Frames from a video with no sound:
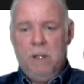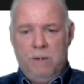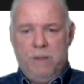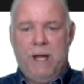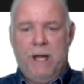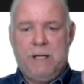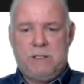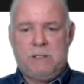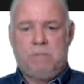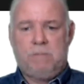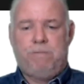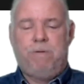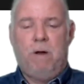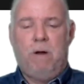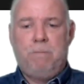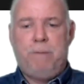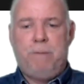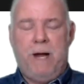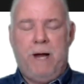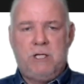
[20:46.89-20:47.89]
That's
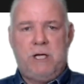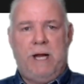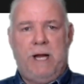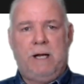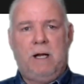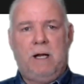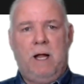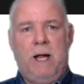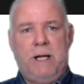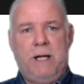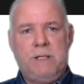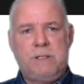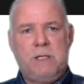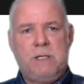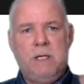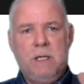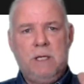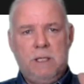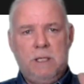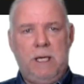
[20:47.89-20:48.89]
front page
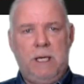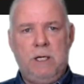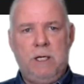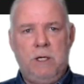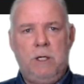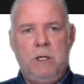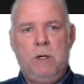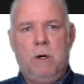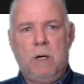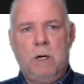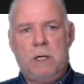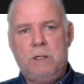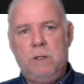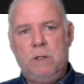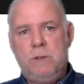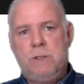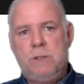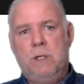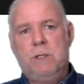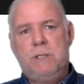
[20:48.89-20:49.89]
headlines in New York,
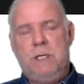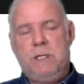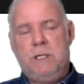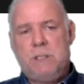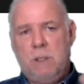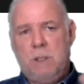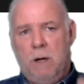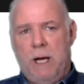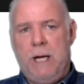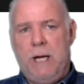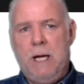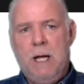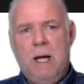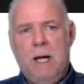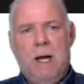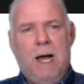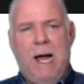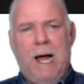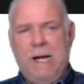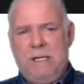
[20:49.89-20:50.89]
New Jersey. So
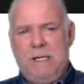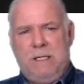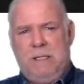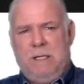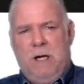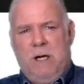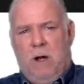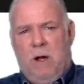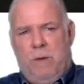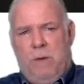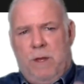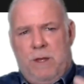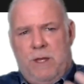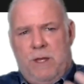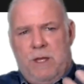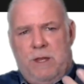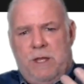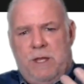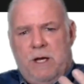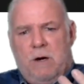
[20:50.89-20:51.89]

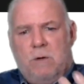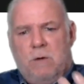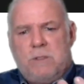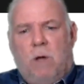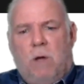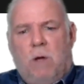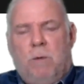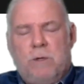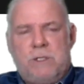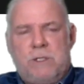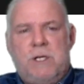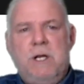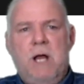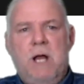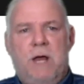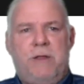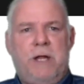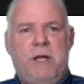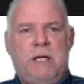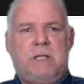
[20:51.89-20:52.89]
there's almost
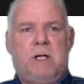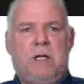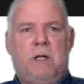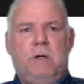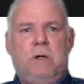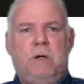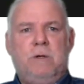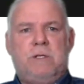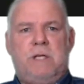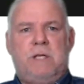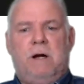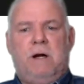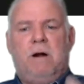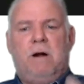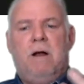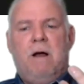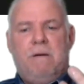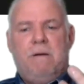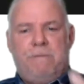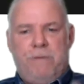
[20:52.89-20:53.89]
nothing to lose
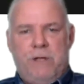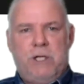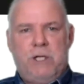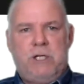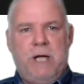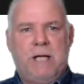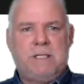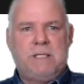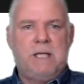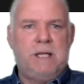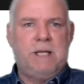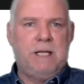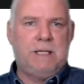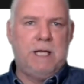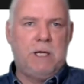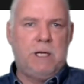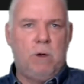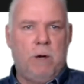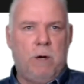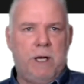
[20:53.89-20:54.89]
here for the Jets. I think
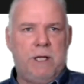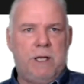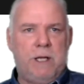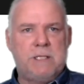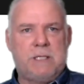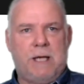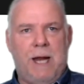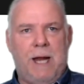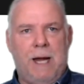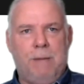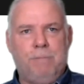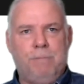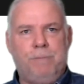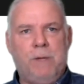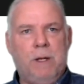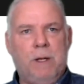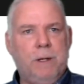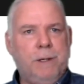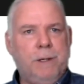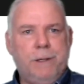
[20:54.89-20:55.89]
they go into this game.